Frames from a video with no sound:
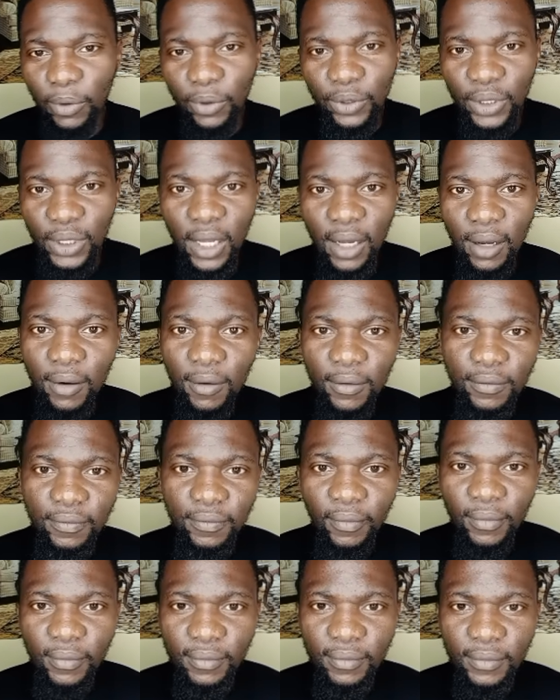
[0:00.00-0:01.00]
Their
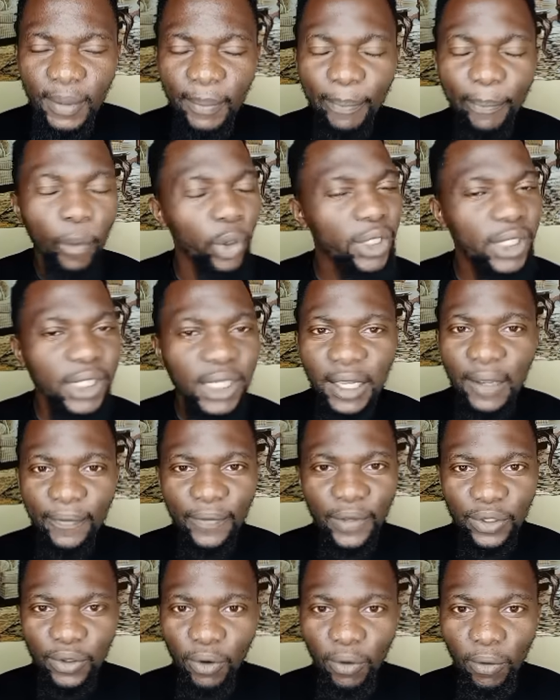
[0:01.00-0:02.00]
kingsman and preferred
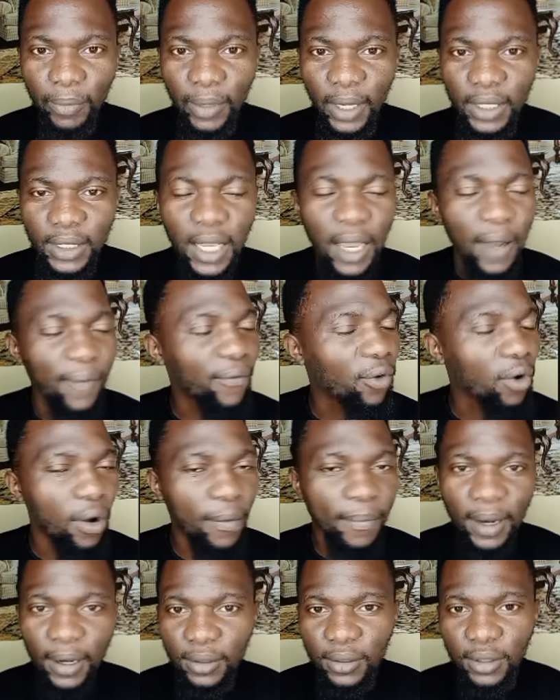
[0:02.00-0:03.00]
candidate is in power.
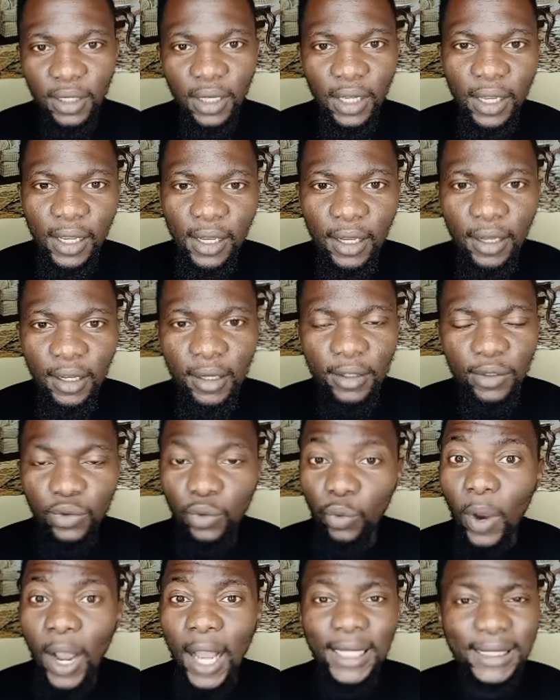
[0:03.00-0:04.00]
What is really eating
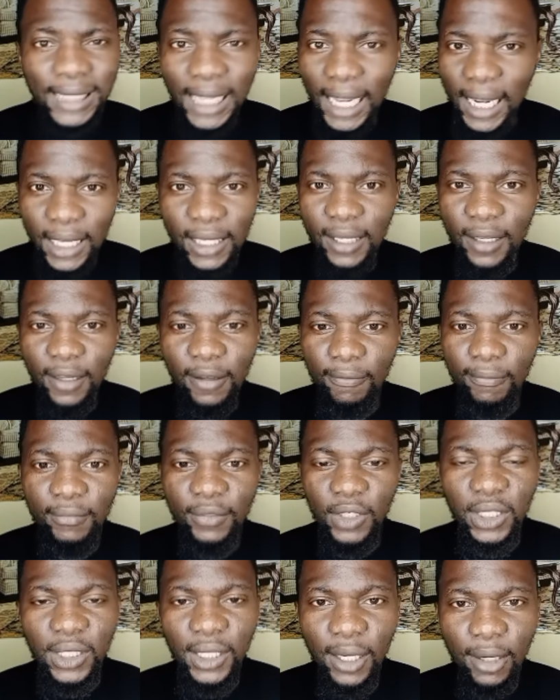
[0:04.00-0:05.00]
them up? Igbos
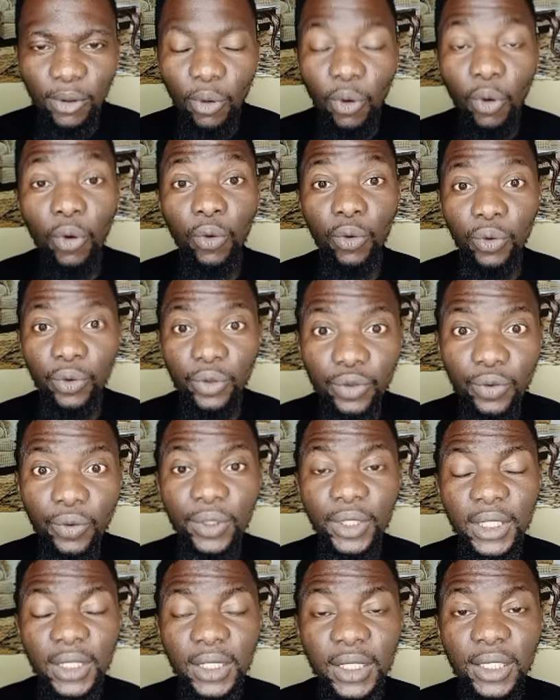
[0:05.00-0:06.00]
must stay stubborn
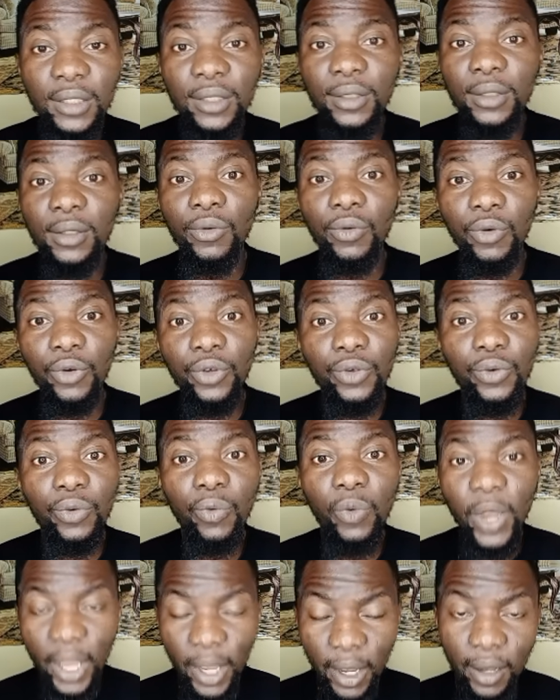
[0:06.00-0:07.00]
and nurture
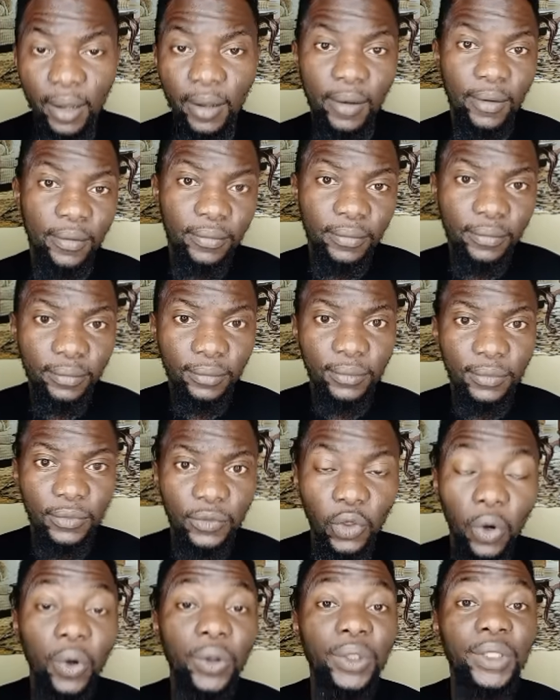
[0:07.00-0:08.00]
the grudge.
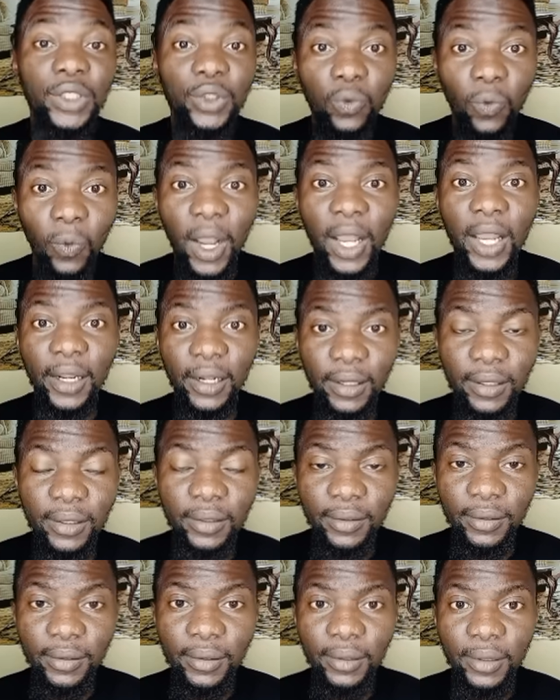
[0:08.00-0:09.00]
Obiasogu David
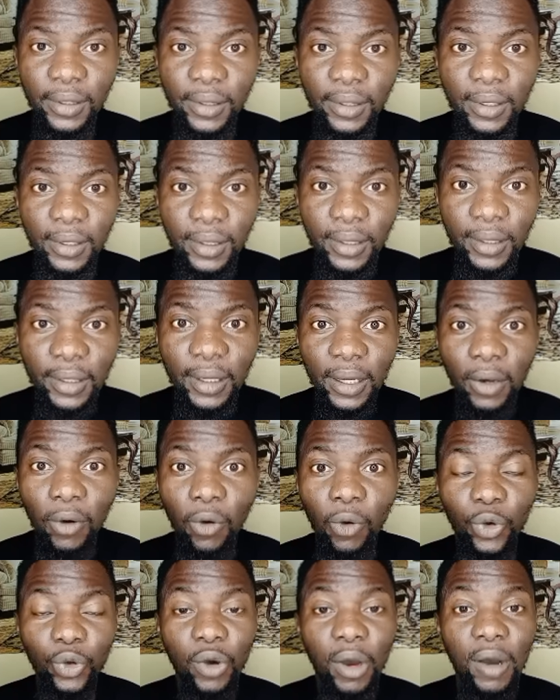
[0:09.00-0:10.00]
say, here we go.
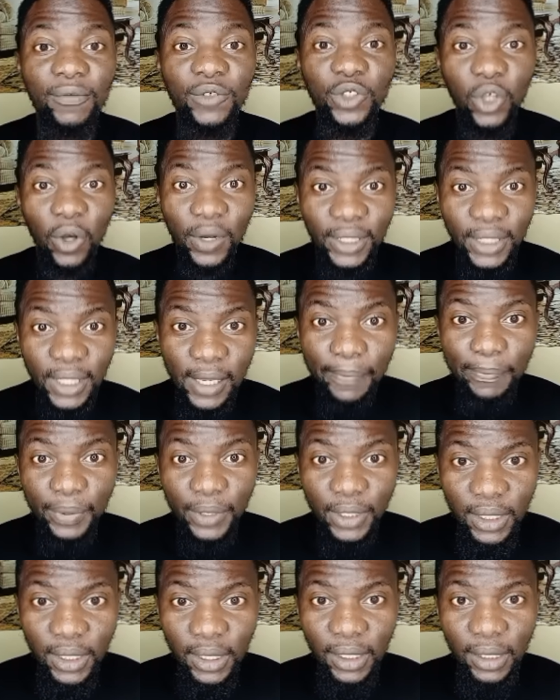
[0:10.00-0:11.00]
DOYIN OKUPE is
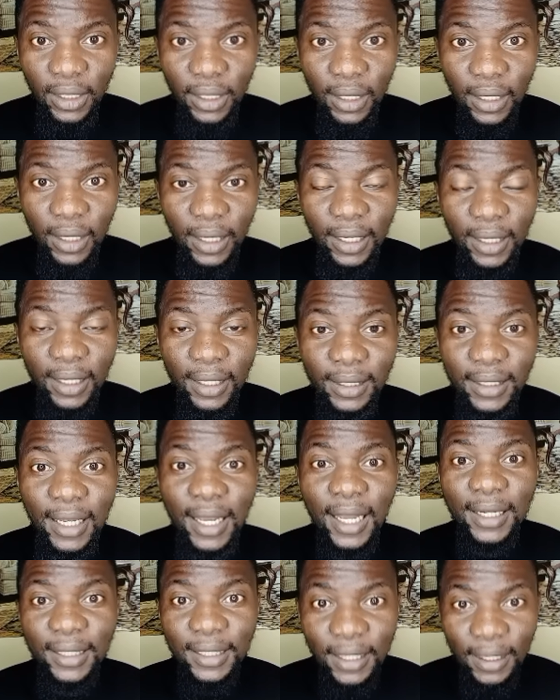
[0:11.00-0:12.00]
fully inducted into
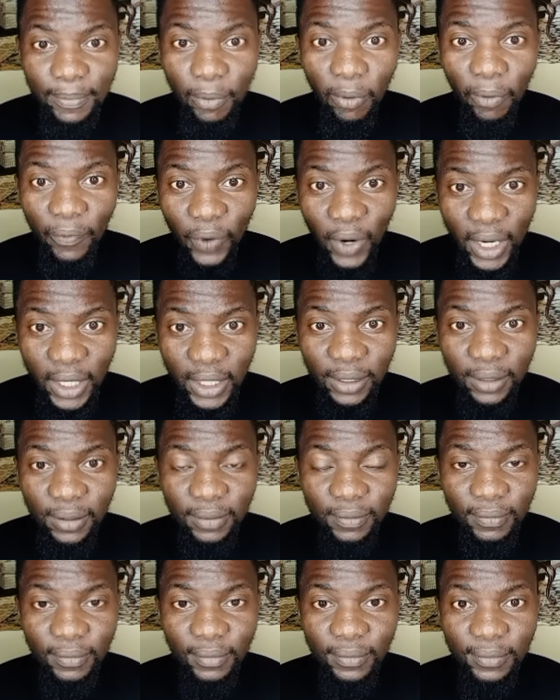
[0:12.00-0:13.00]
the court of the
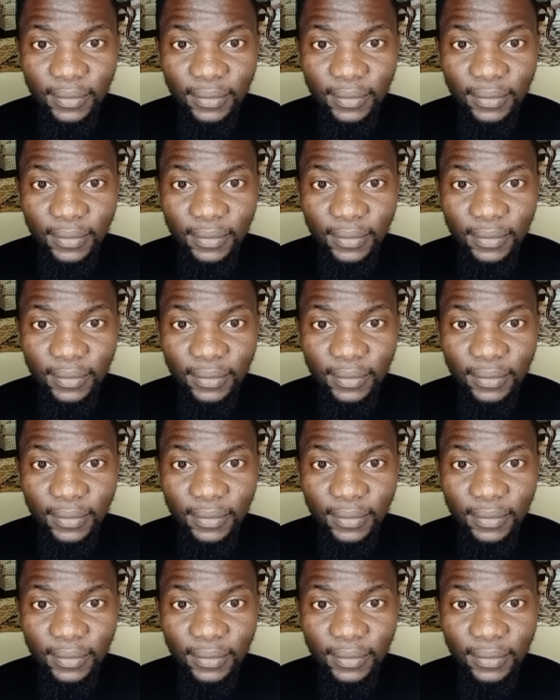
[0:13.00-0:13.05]
APC.